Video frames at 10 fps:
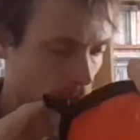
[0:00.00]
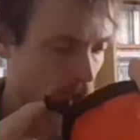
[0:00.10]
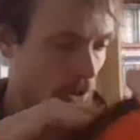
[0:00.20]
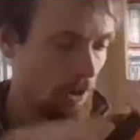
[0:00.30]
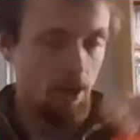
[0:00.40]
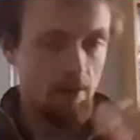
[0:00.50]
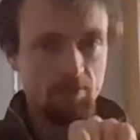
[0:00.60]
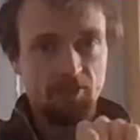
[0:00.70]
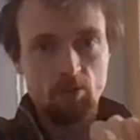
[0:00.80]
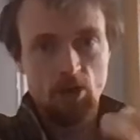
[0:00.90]
Two, uh, a
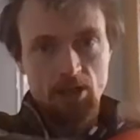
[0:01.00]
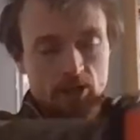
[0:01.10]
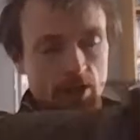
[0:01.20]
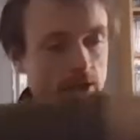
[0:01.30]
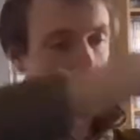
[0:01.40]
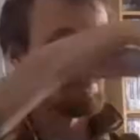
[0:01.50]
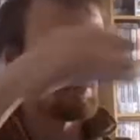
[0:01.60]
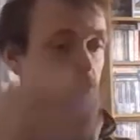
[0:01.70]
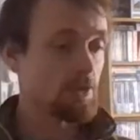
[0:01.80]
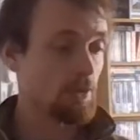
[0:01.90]
few more last
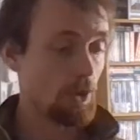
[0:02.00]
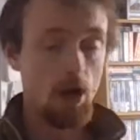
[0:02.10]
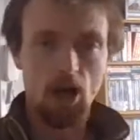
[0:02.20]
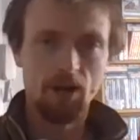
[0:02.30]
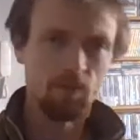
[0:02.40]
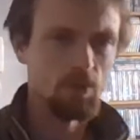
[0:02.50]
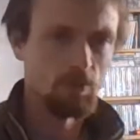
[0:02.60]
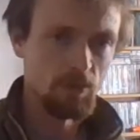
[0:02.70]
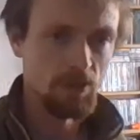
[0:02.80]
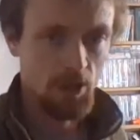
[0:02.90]
items um, I
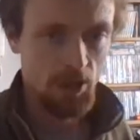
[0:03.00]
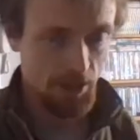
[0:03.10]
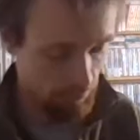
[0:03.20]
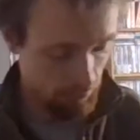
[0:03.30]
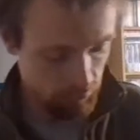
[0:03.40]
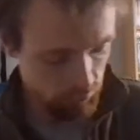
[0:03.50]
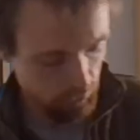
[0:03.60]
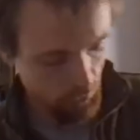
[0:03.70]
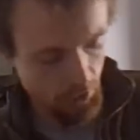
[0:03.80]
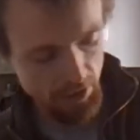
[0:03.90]
thought was good
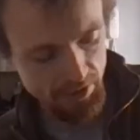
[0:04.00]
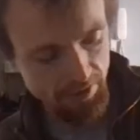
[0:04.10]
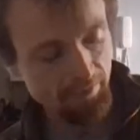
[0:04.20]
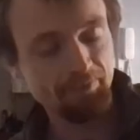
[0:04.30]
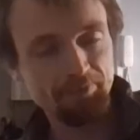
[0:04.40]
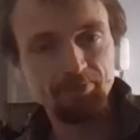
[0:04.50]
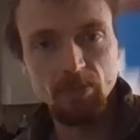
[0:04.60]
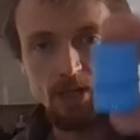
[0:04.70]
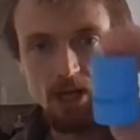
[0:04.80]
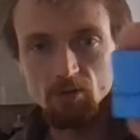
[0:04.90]
was
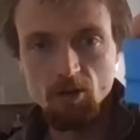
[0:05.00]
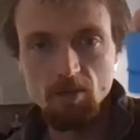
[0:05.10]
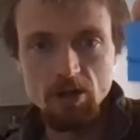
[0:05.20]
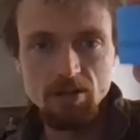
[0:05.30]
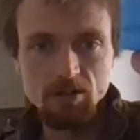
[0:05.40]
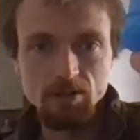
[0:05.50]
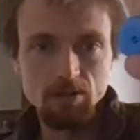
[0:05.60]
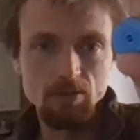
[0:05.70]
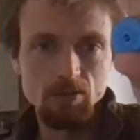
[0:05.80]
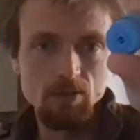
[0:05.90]
a rubber
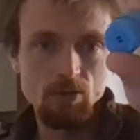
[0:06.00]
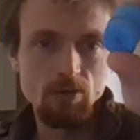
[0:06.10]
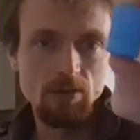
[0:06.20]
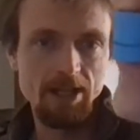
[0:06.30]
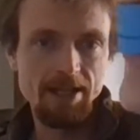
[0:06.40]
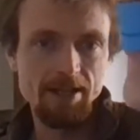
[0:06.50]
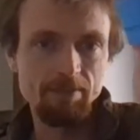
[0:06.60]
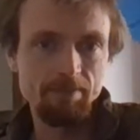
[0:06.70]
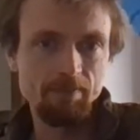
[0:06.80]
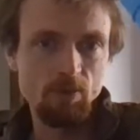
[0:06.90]
tourniquet
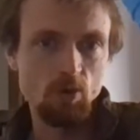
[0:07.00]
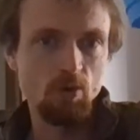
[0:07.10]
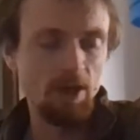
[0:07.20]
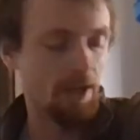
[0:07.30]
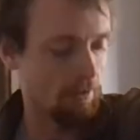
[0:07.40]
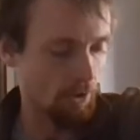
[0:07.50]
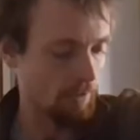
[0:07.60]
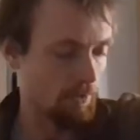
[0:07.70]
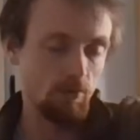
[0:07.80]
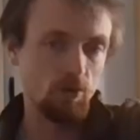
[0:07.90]
or tourniquet,
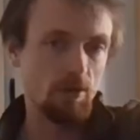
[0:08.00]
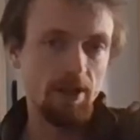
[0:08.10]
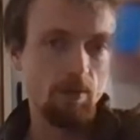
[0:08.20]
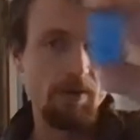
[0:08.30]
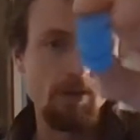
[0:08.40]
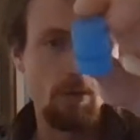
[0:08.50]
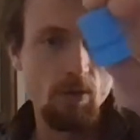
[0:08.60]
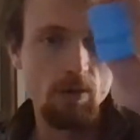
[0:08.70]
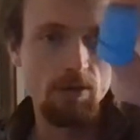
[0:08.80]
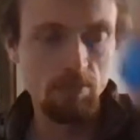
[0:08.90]
whatever, tourniquet, whatever you want to
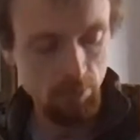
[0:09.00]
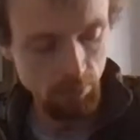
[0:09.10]
call them.